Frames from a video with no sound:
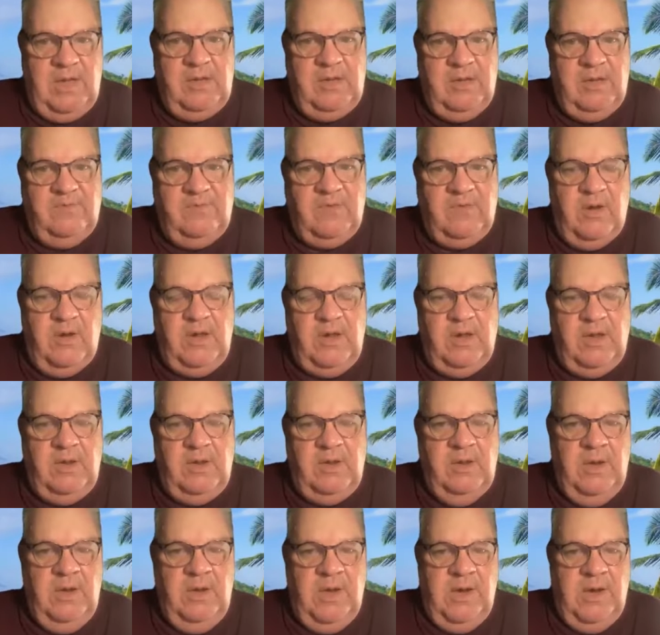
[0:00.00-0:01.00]
You've got to,
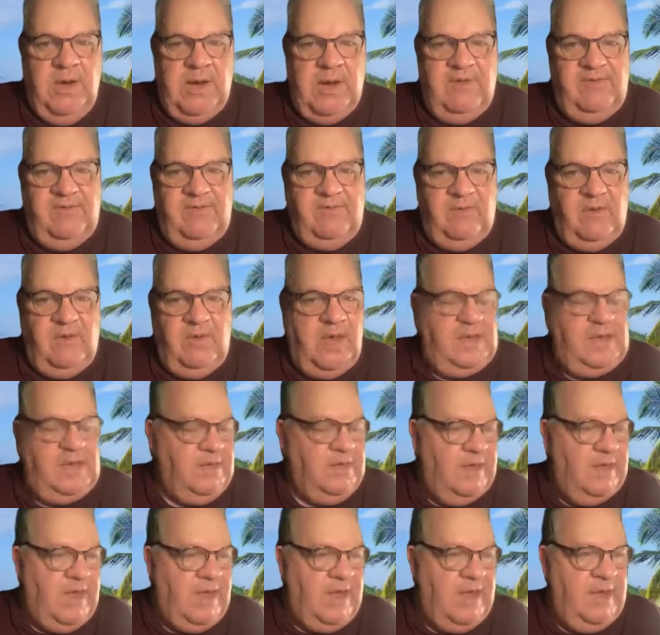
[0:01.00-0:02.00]
it's like,
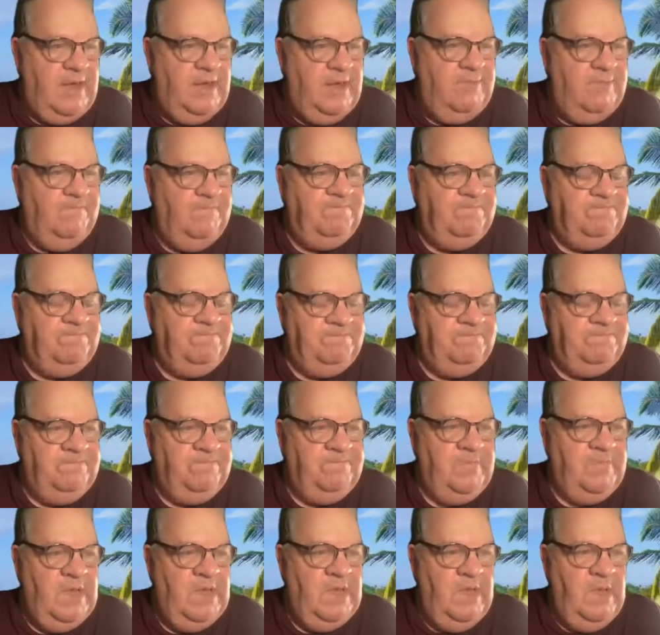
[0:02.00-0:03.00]

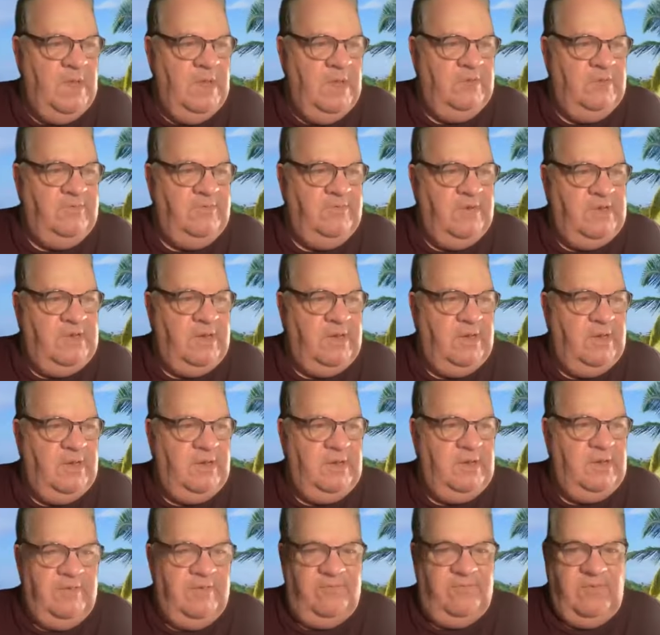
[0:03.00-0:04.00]
you know,
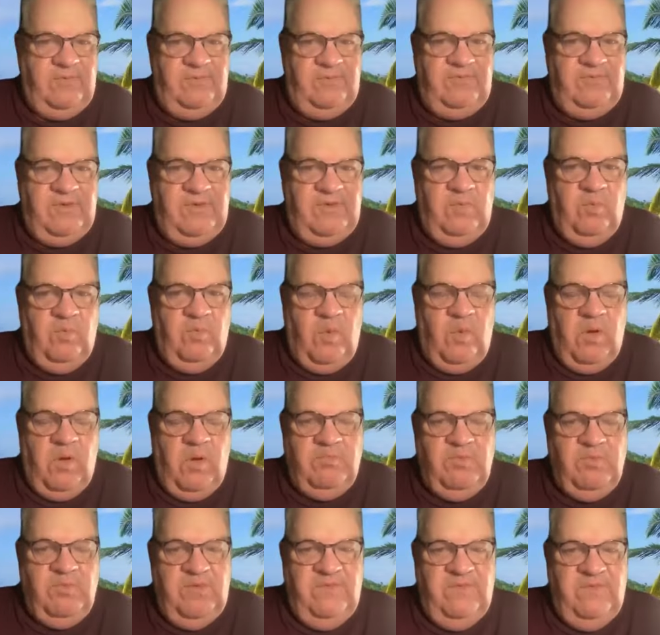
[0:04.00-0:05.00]
you see war
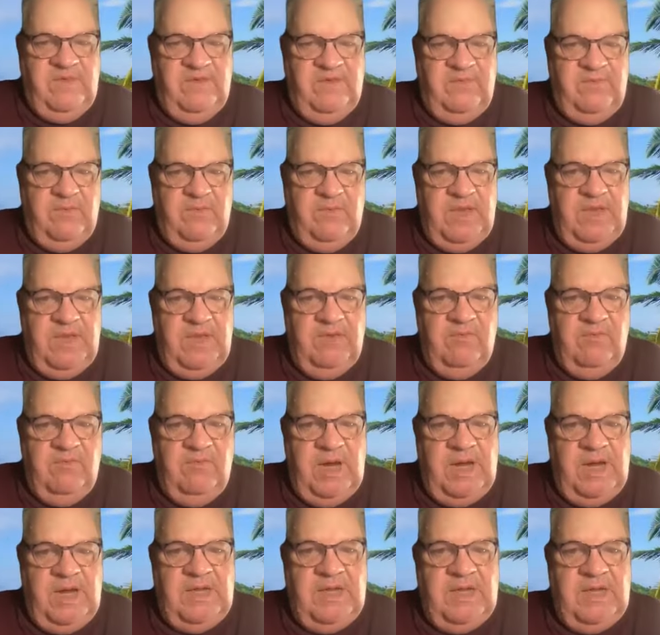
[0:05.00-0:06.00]
movies where the
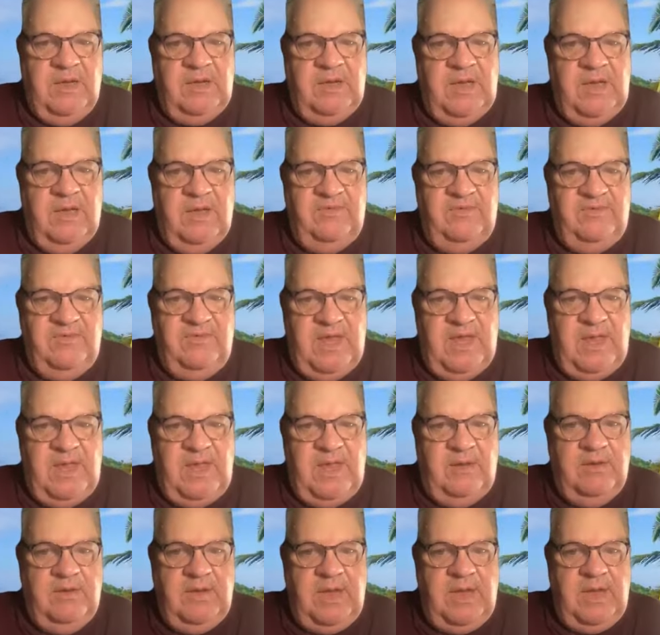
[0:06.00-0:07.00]
radio goes
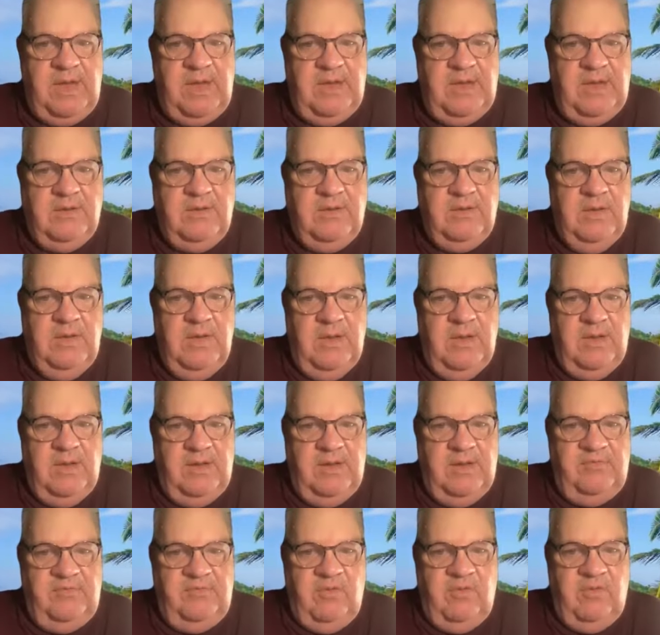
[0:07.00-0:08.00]
down and
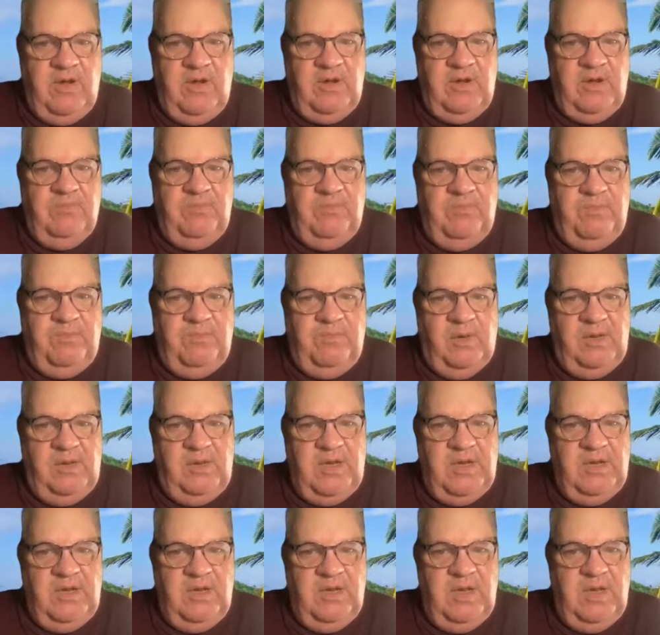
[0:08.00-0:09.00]
they're trying to pull
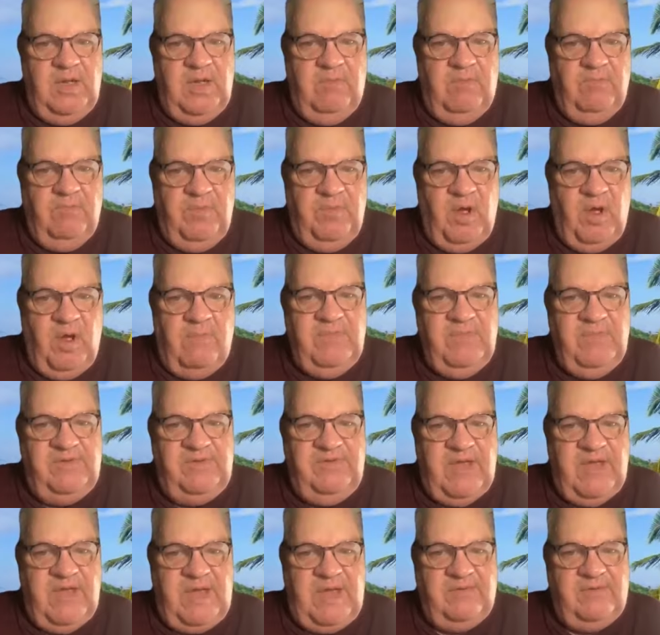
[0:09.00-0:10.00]
in bomb
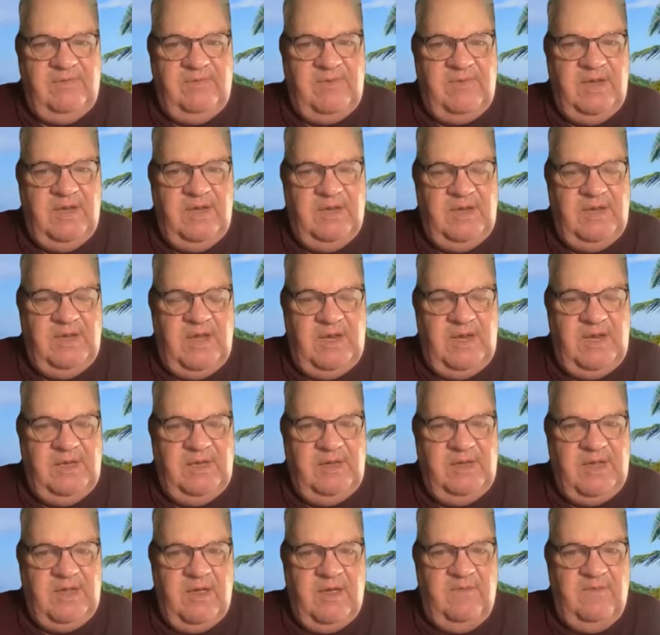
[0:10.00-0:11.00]
attacks
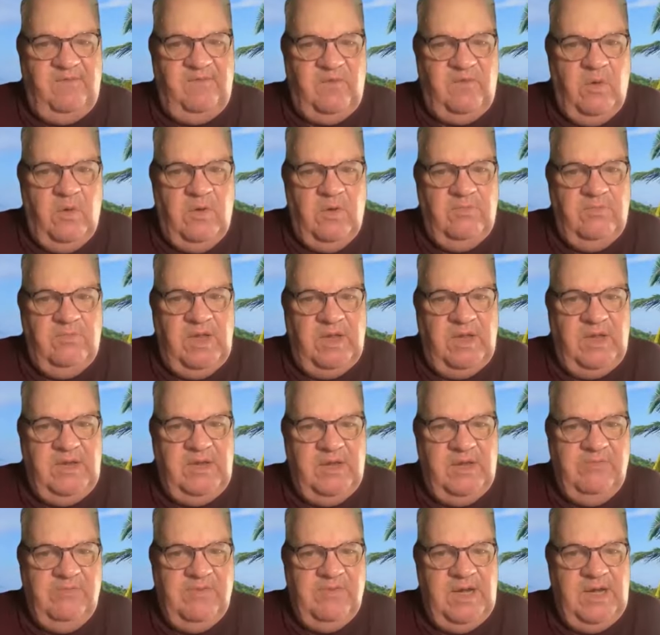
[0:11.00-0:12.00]
and go forward, but
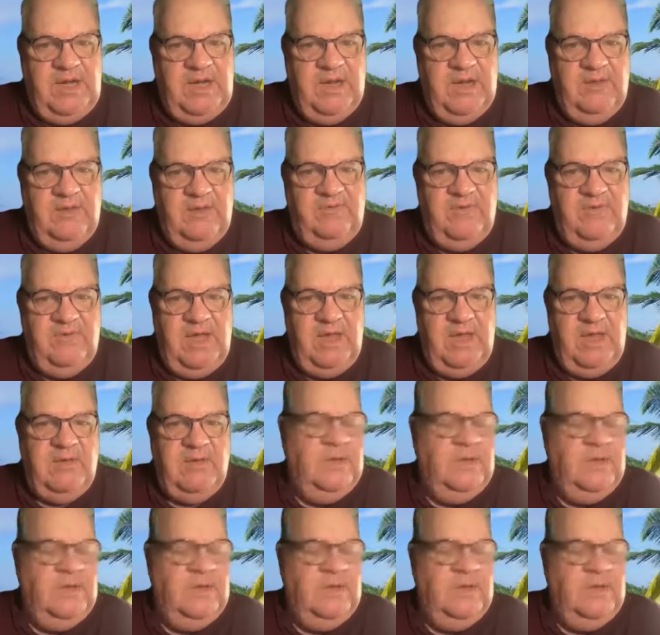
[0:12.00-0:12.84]
their radio's down.